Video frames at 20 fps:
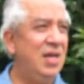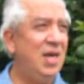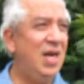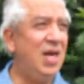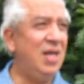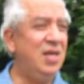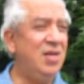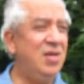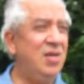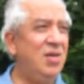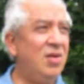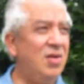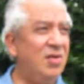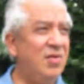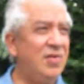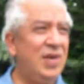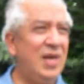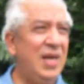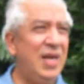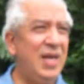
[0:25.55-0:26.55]
and a lot
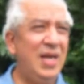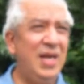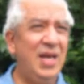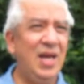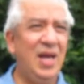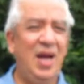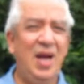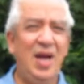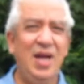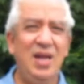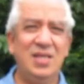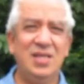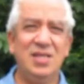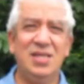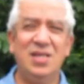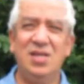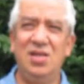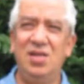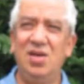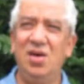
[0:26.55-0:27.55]
of rain and
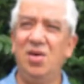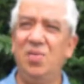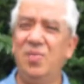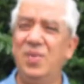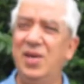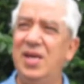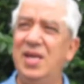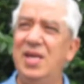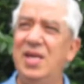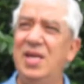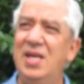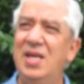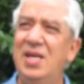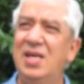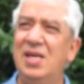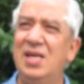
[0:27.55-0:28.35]
not many